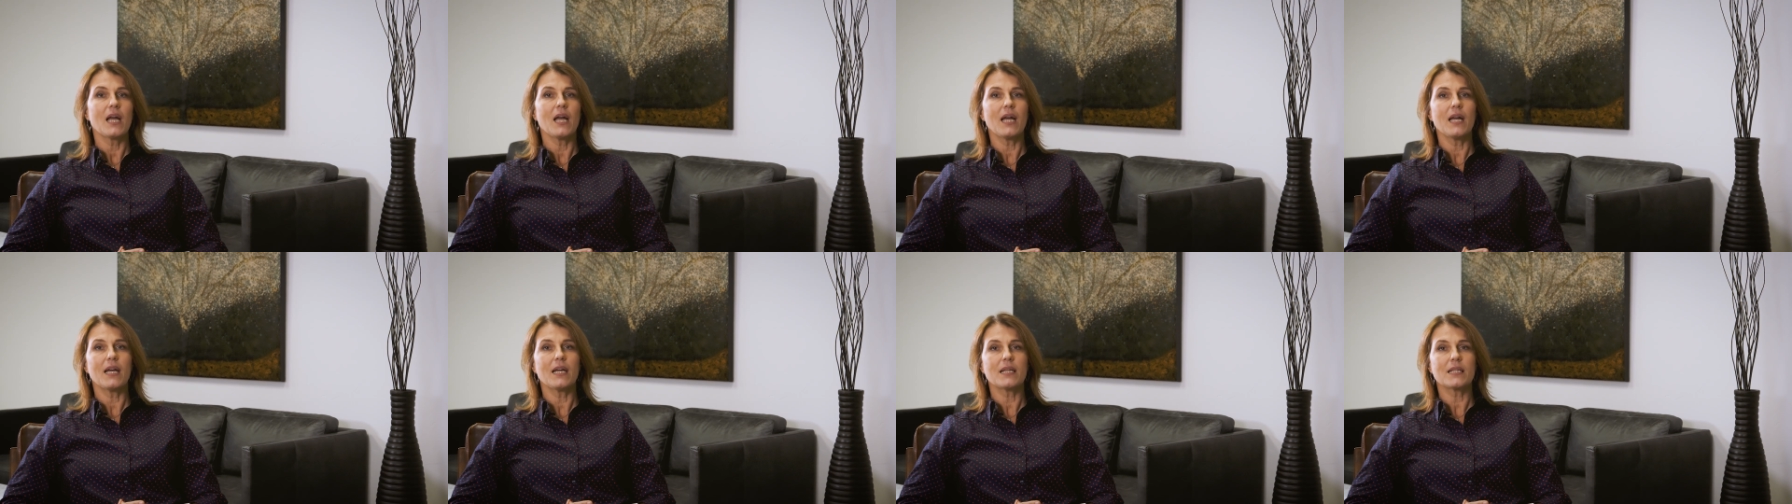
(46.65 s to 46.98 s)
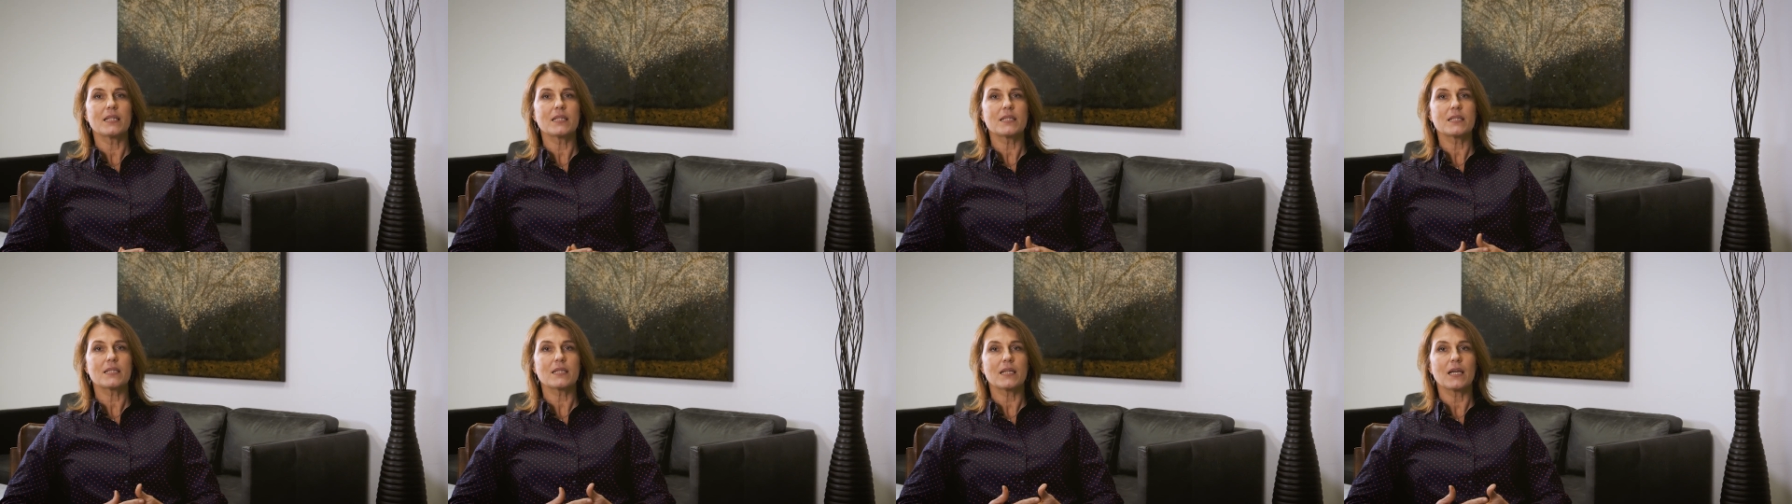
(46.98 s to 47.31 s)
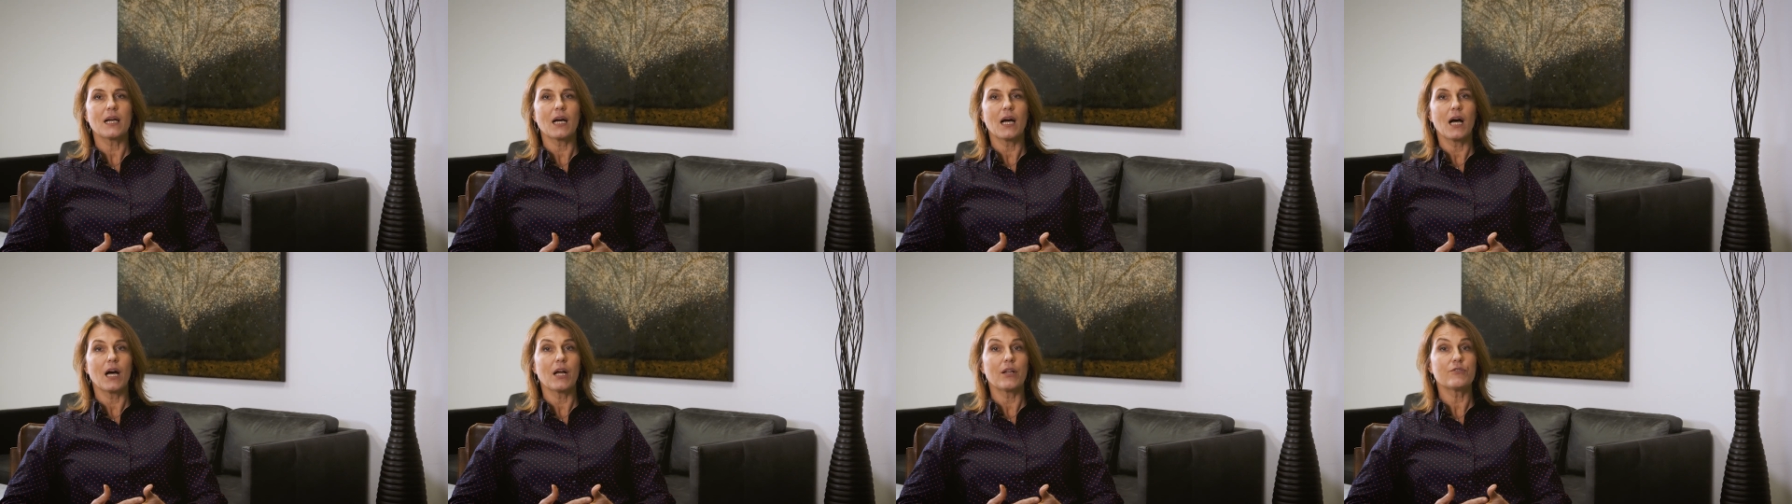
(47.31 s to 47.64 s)
And
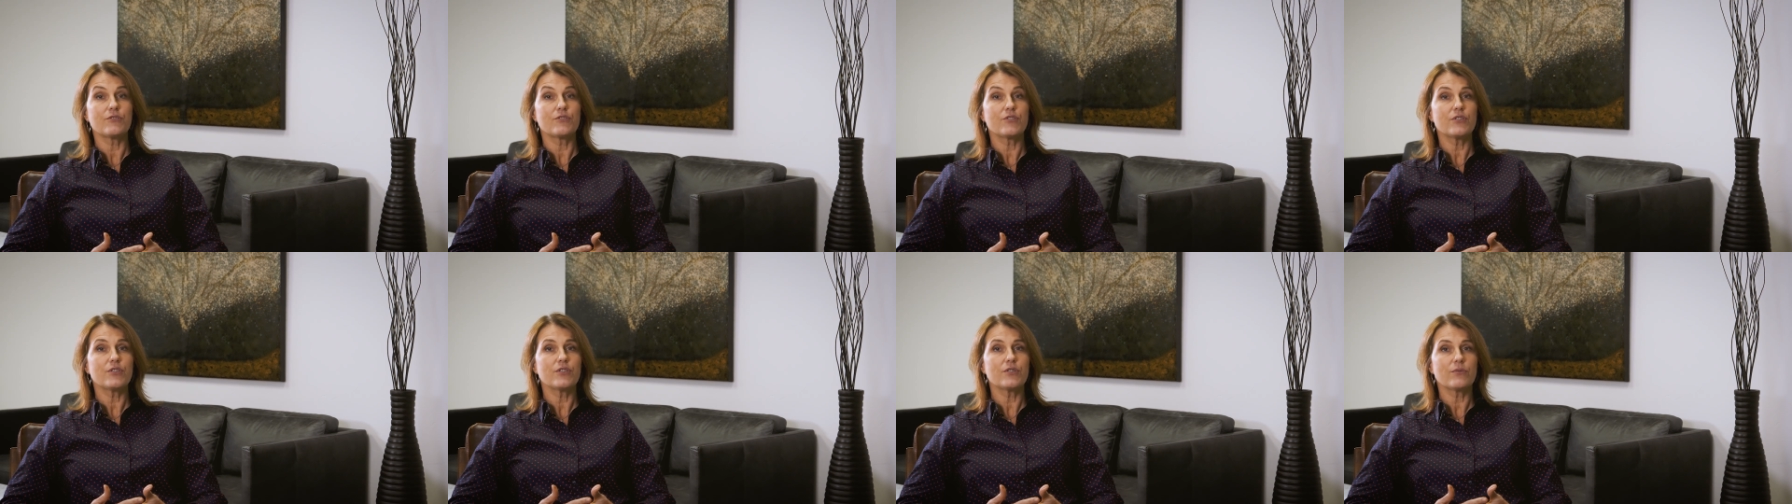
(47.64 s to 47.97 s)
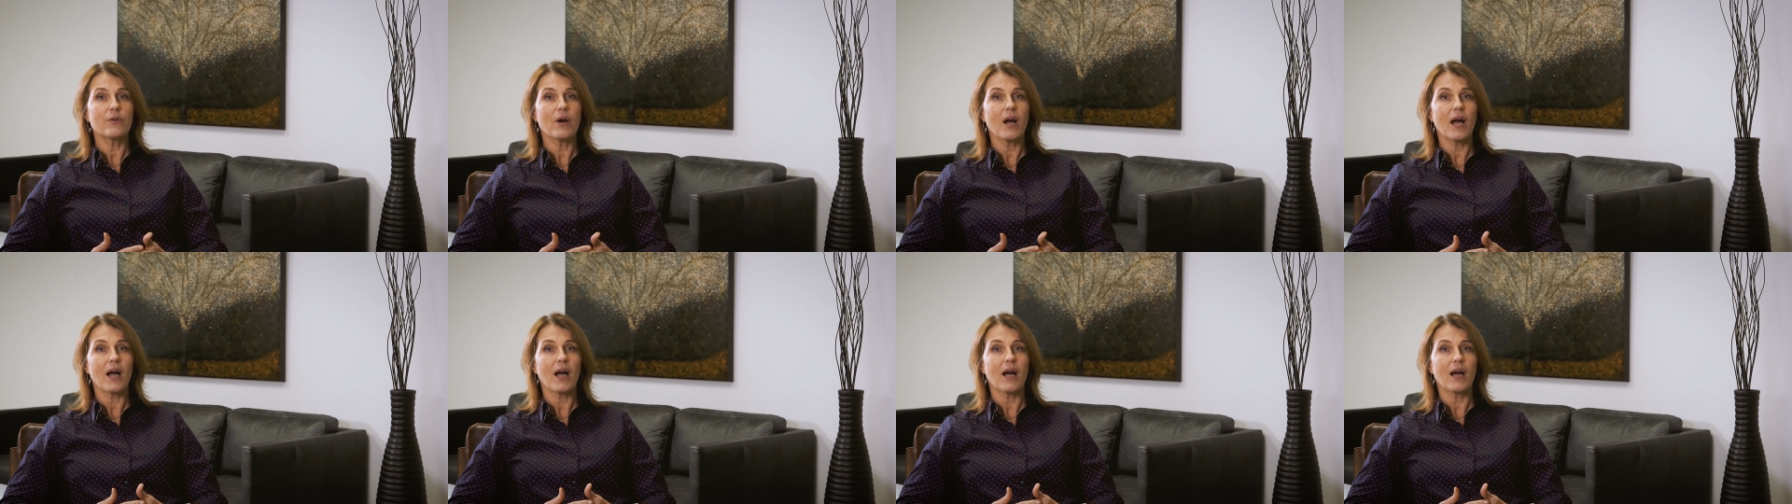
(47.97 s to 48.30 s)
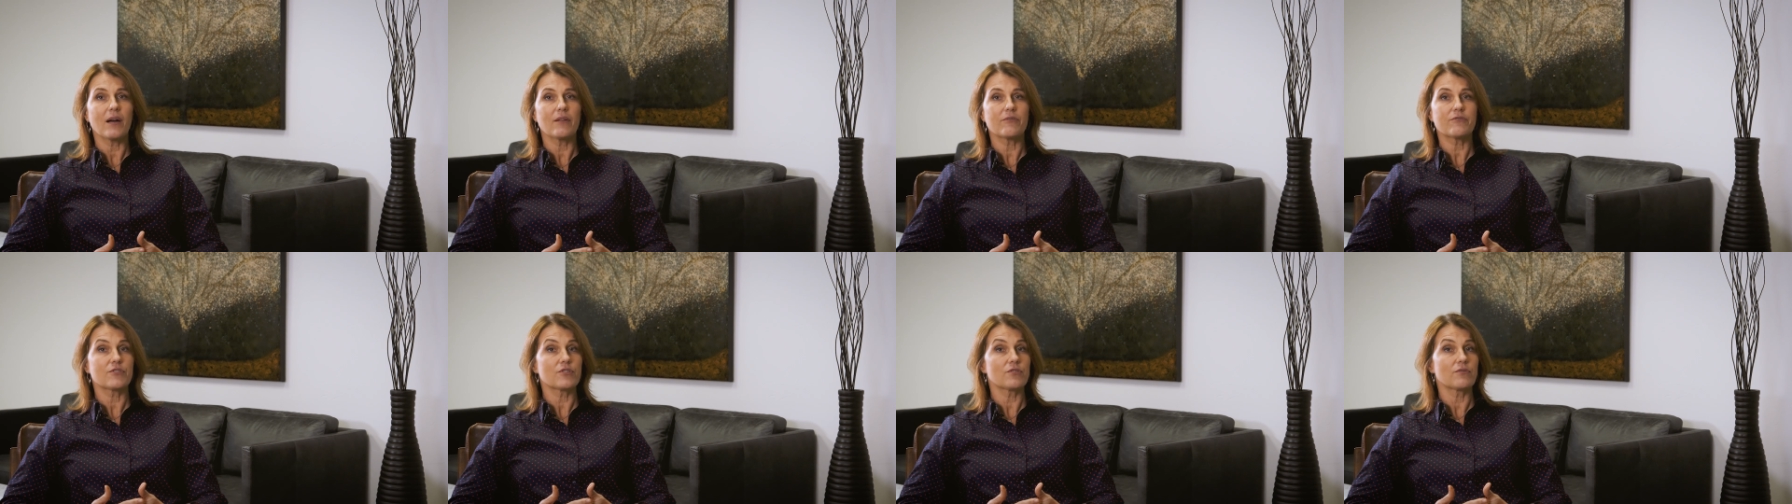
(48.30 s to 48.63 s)
uh, do you have